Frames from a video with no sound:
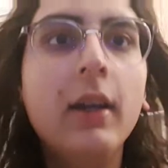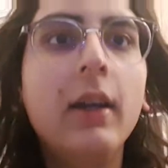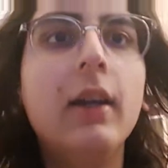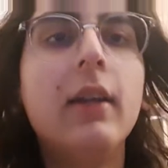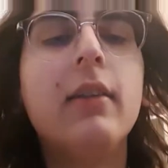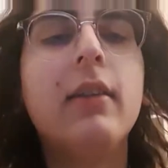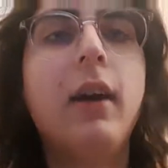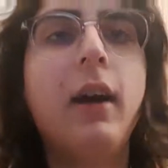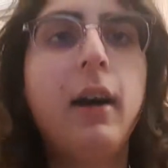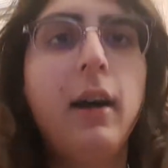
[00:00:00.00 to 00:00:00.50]

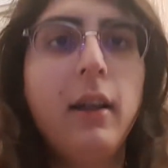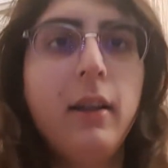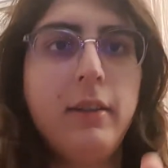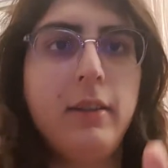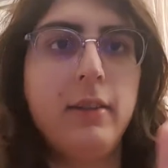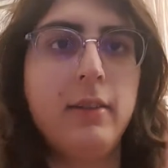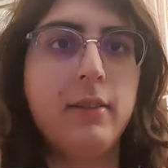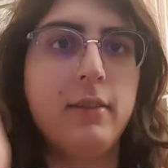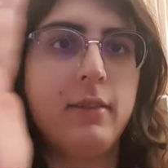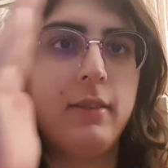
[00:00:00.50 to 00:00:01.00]
The
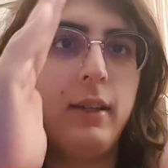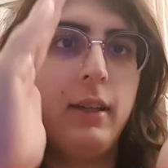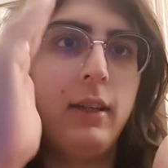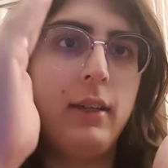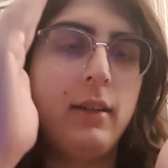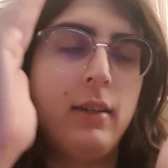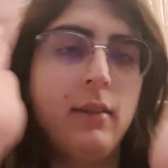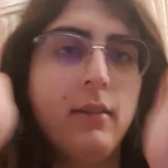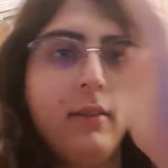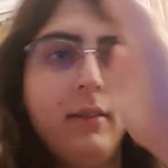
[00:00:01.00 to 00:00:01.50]
Hollands,
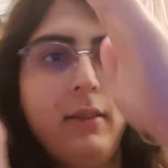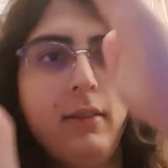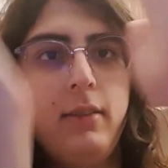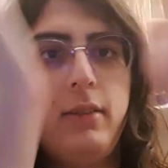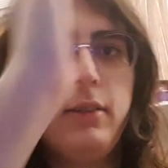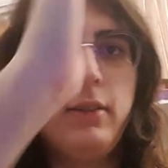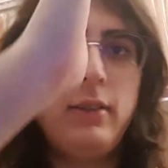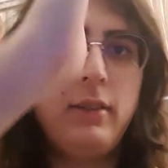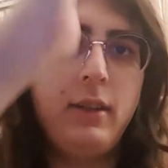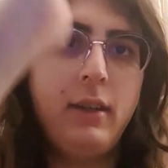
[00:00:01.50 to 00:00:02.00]
like the
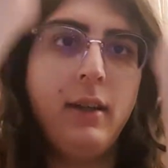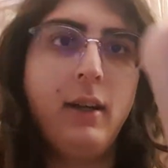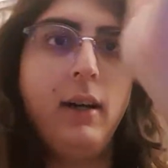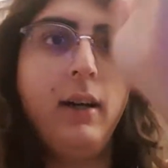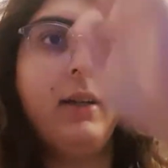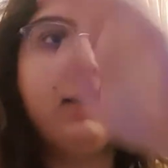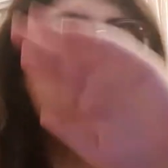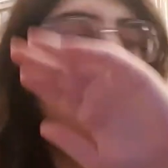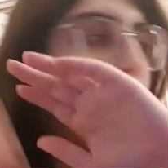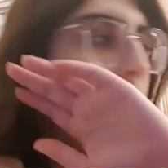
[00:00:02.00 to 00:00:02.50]
tilting
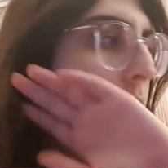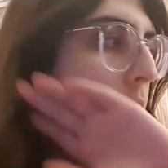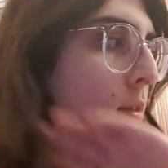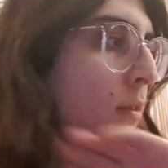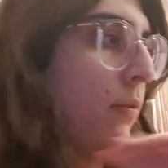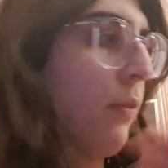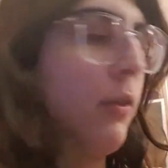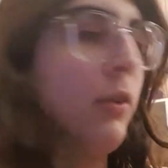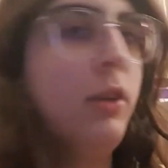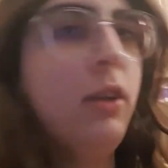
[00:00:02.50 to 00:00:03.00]
Hollands, because
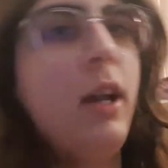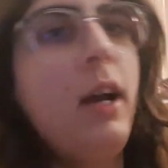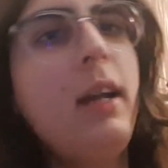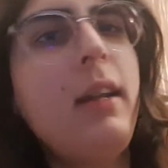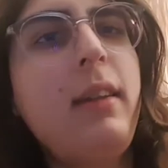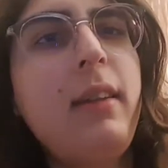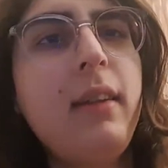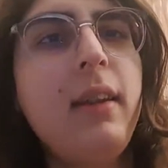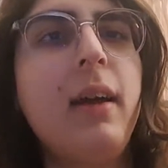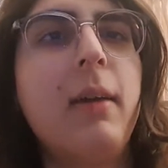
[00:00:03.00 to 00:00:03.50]
for
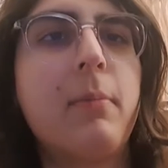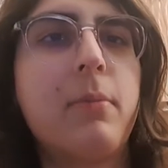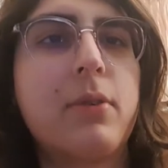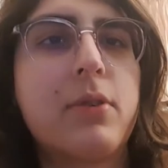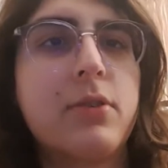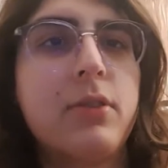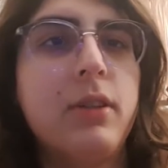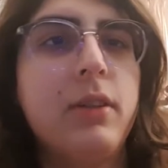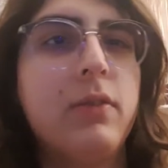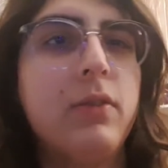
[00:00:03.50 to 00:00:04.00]

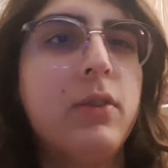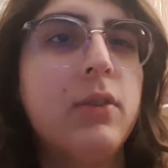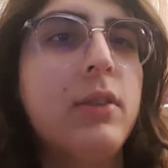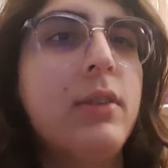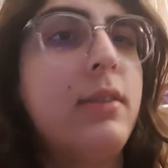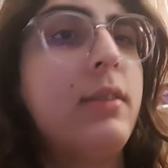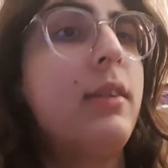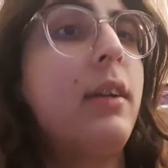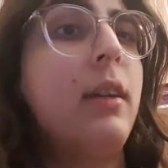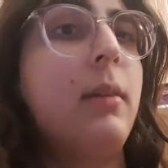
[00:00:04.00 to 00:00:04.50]
99% of you,
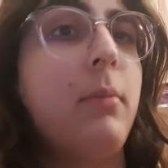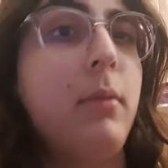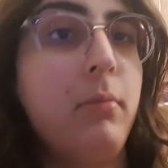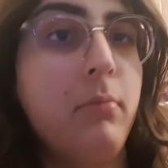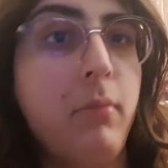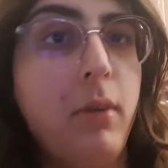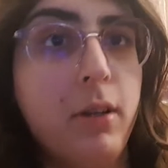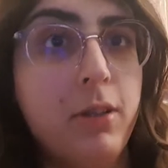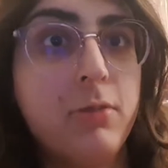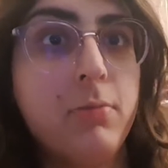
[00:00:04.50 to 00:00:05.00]
this is going to be
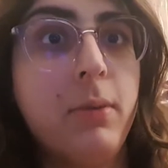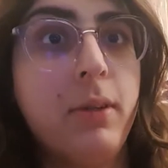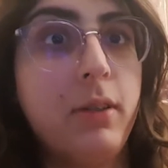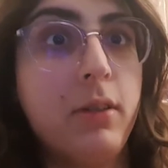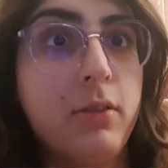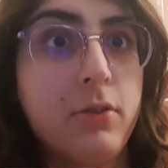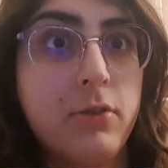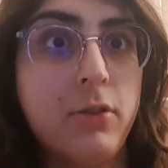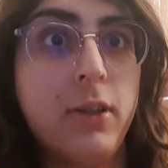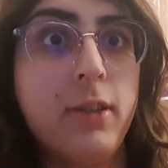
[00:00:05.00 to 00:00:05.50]
much
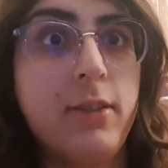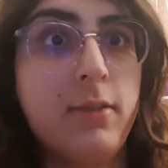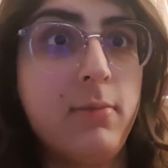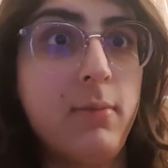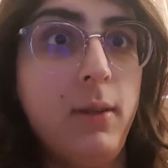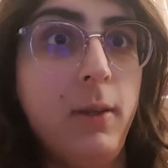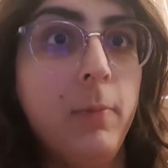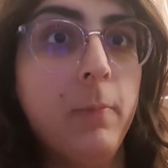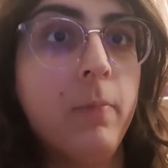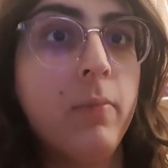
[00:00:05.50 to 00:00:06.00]
better, trust
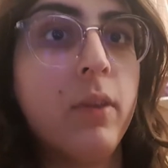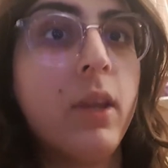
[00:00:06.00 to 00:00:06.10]
me.